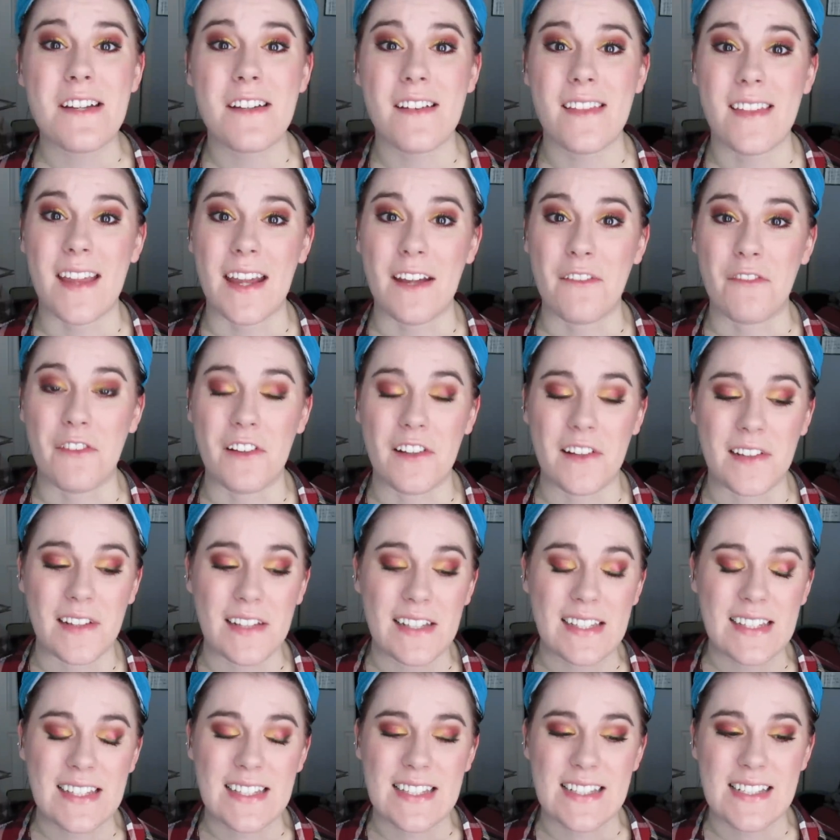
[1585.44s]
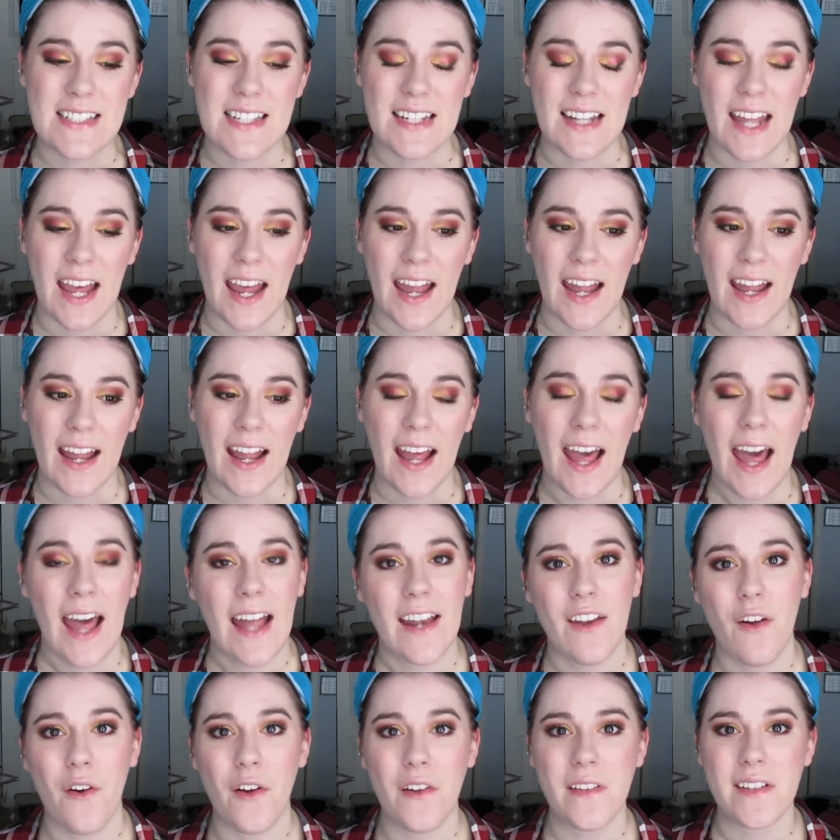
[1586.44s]
you're thankful today
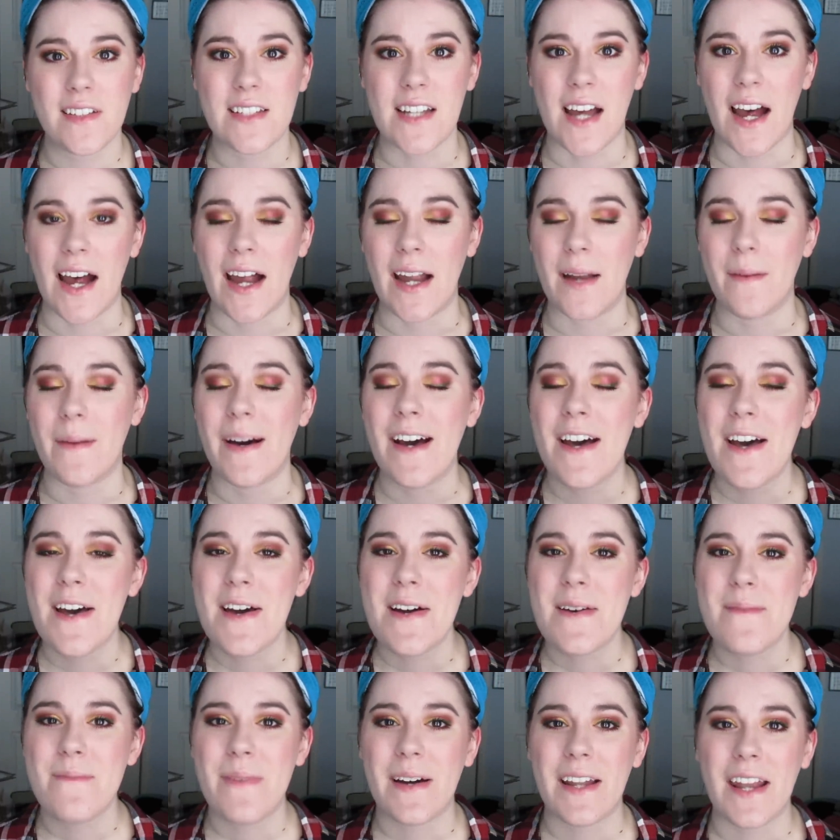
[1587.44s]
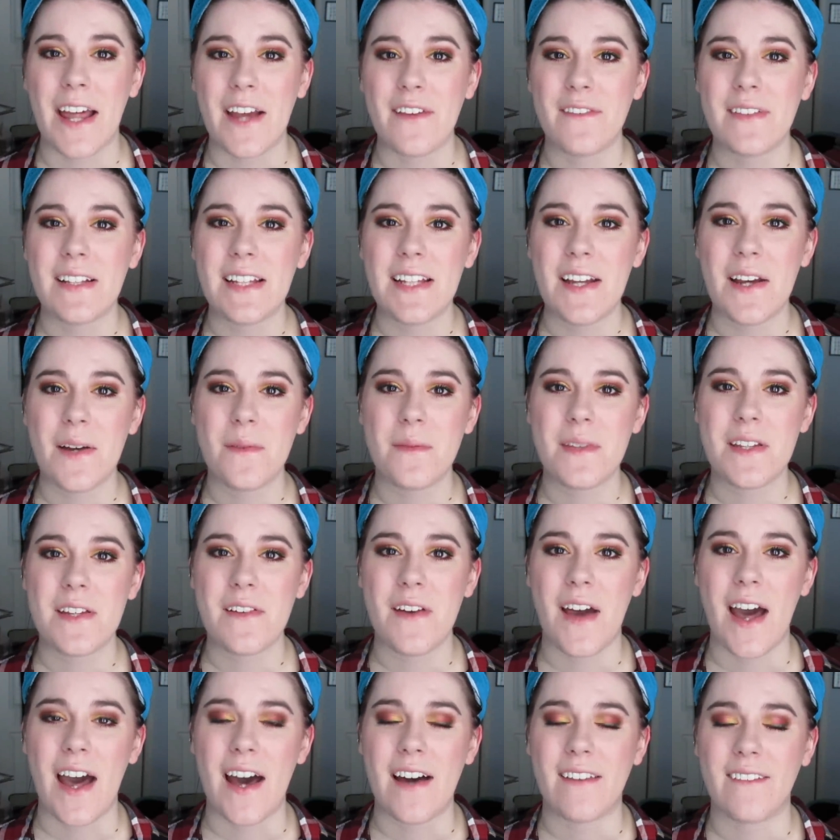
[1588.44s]
and all the time, but I really hope that
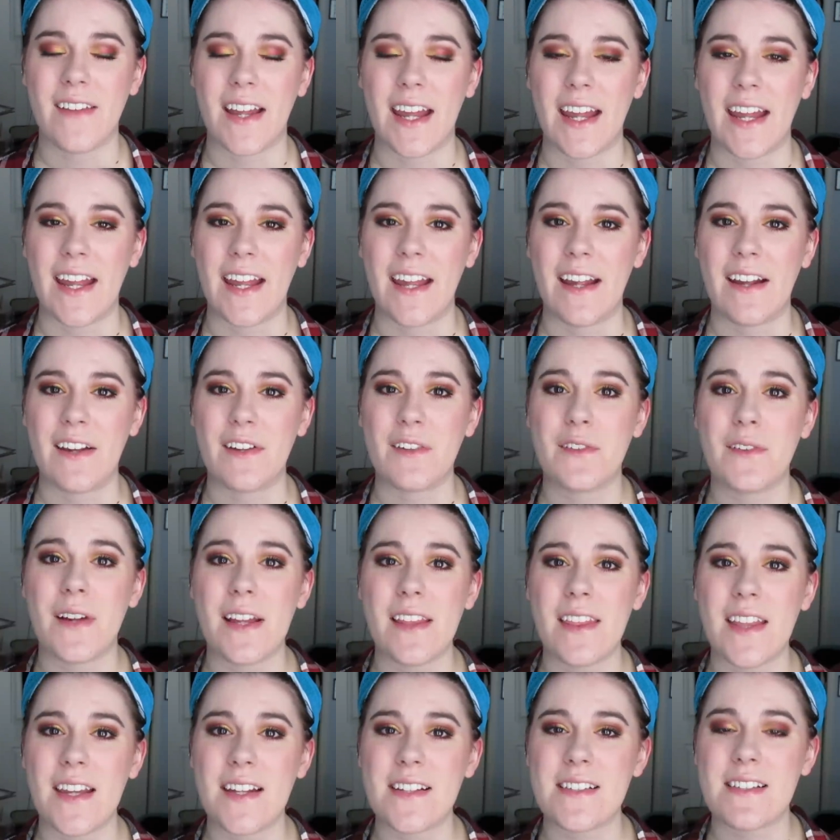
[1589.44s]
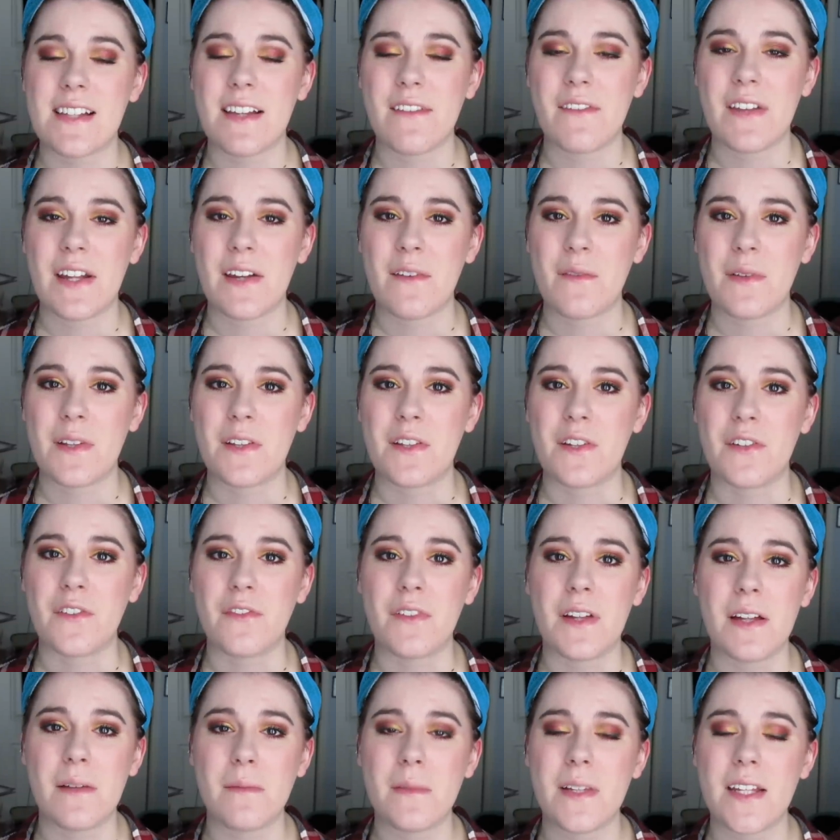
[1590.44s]
you have a great Thanksgiving with your
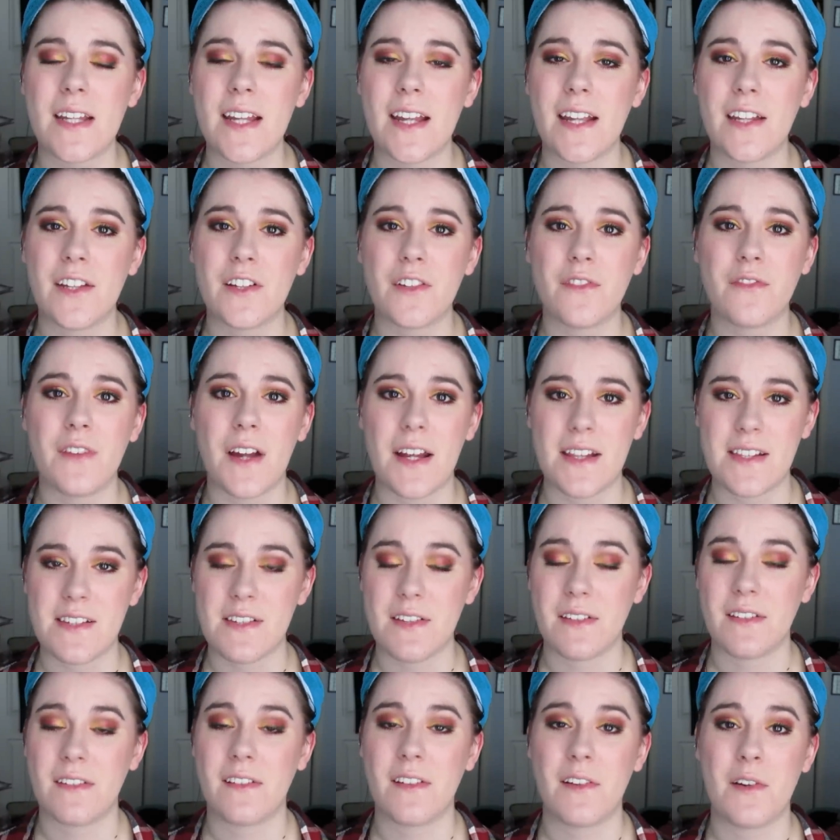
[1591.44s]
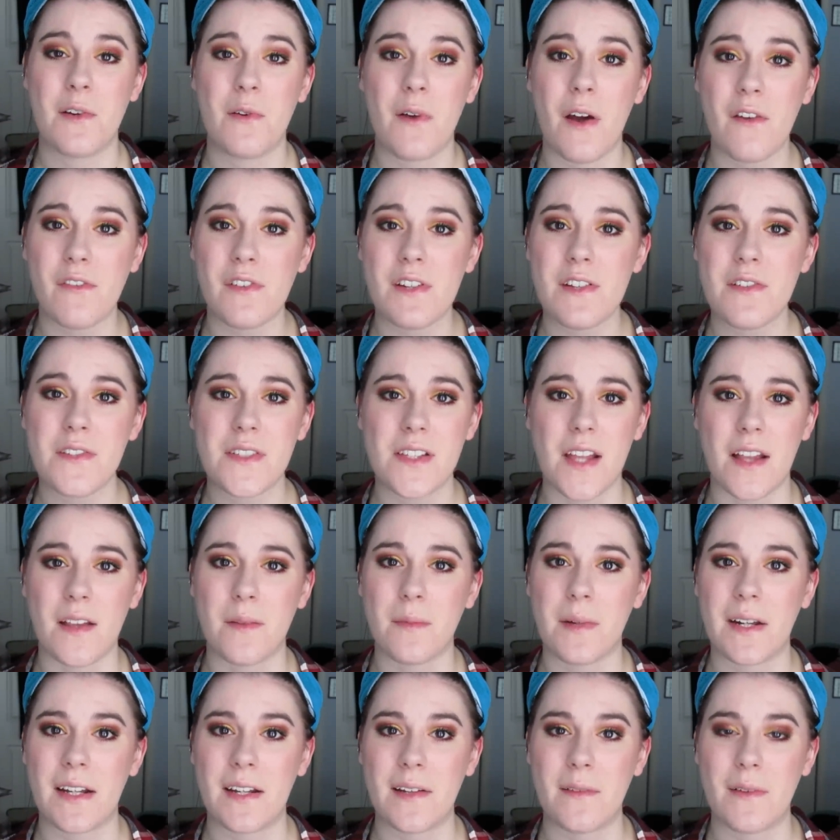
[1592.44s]
family and your friends and whoever you
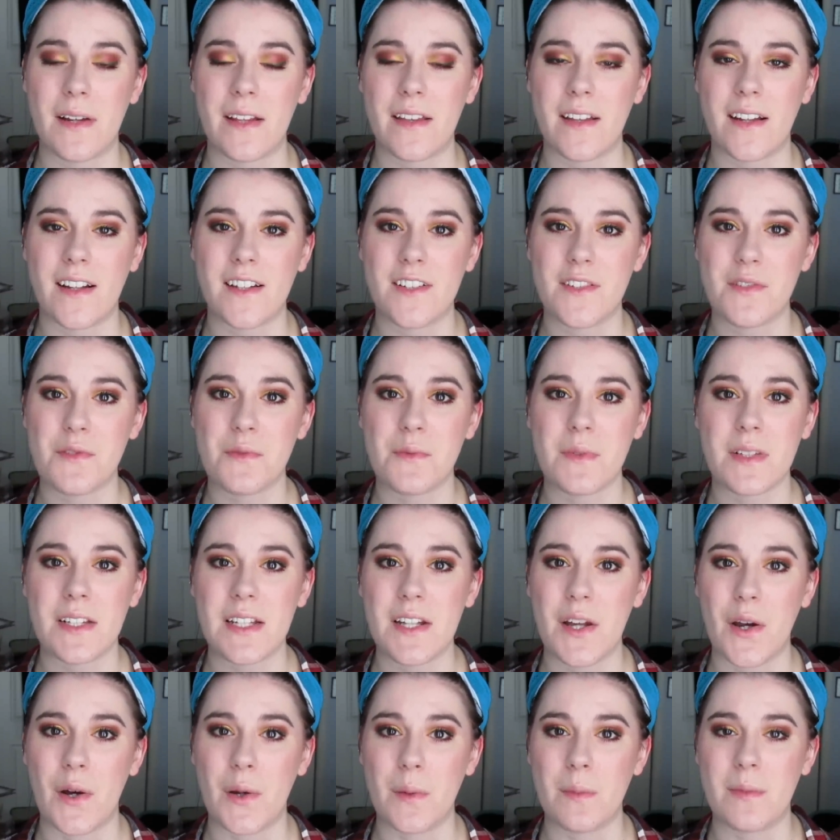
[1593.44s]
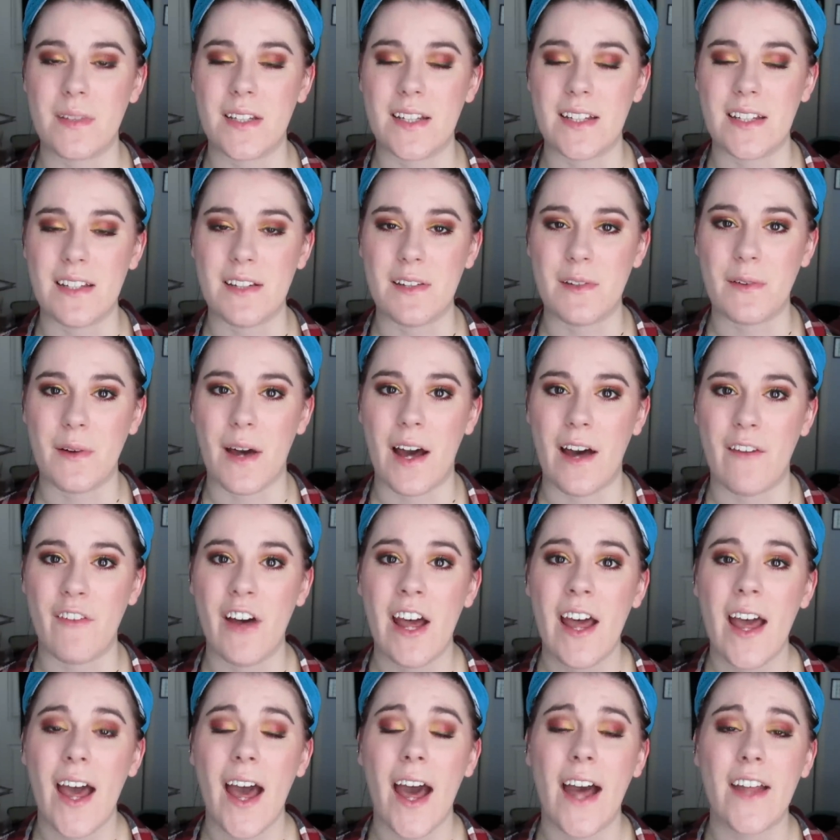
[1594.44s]
celebrate it with. I just really hope that you have
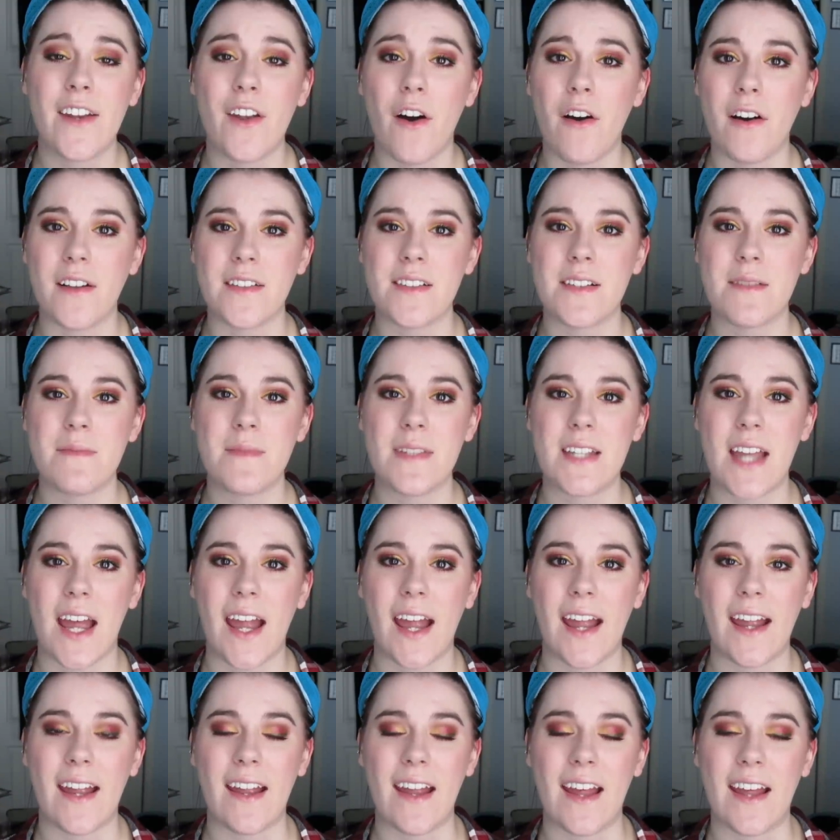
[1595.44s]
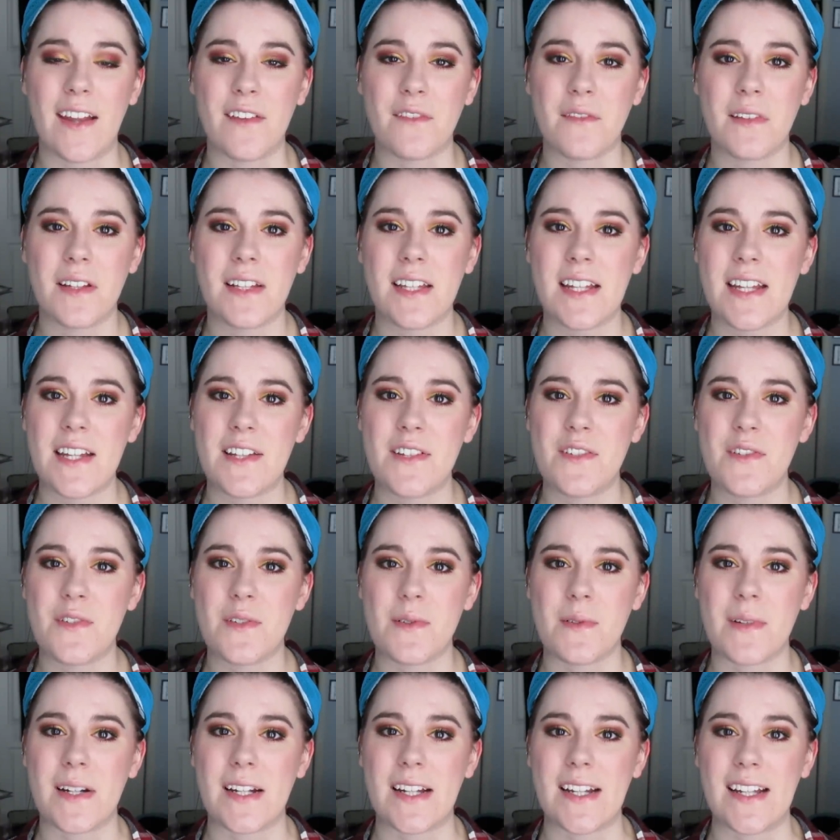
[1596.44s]
an awesome day and really
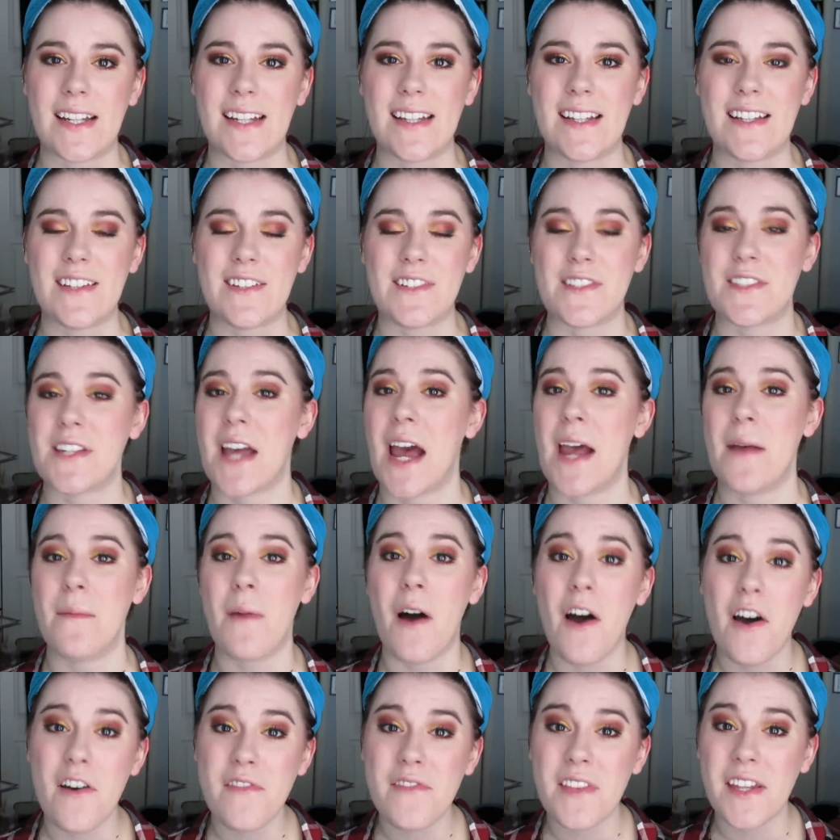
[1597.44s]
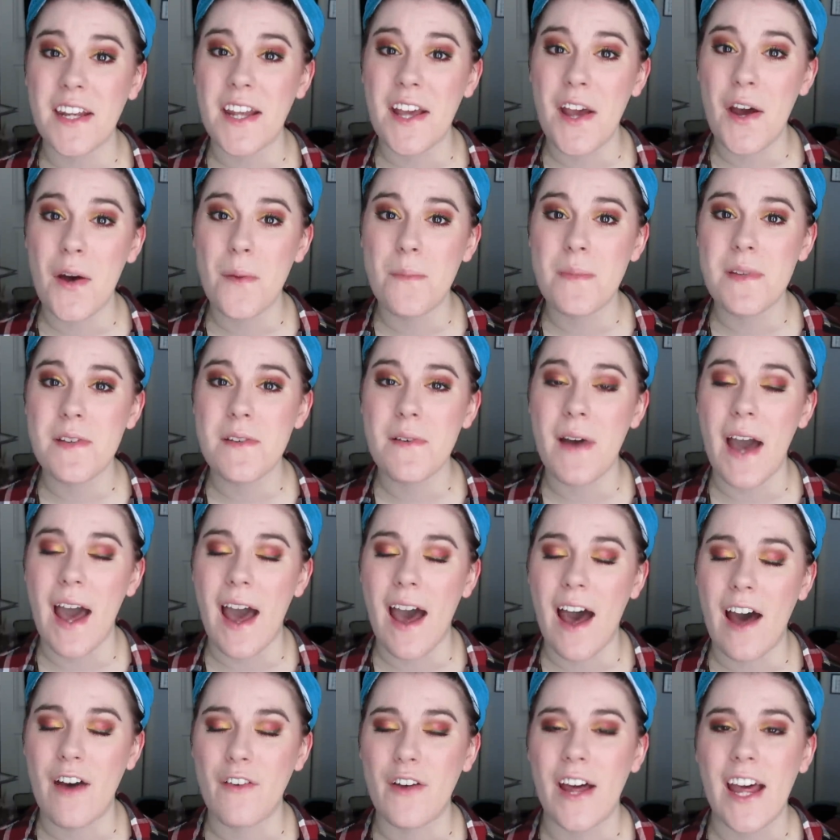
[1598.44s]
enjoy your time off that I hope you
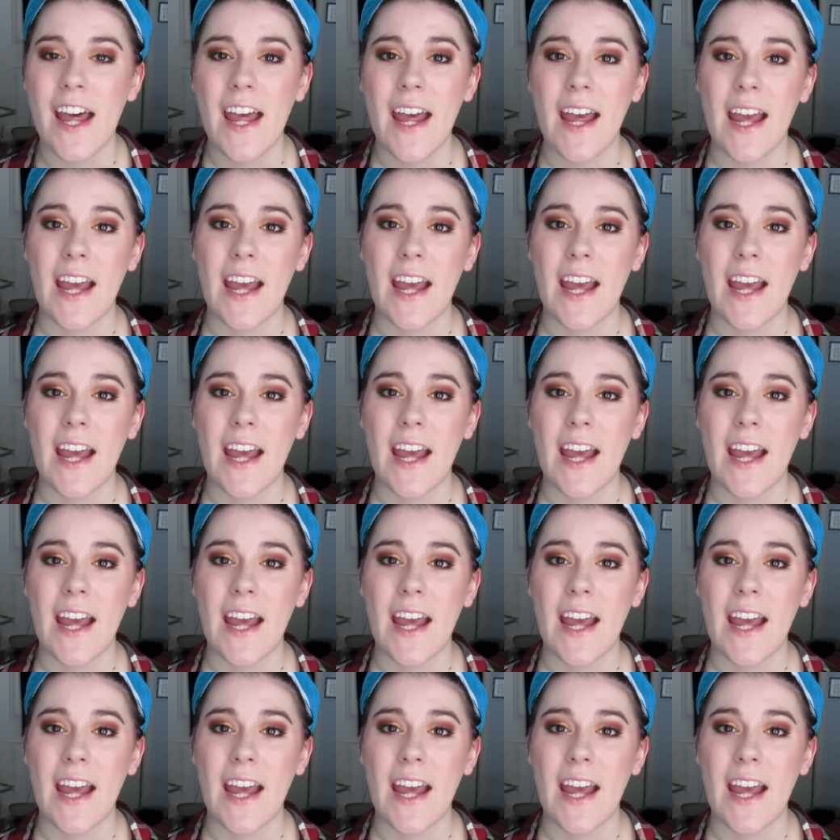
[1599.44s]
have.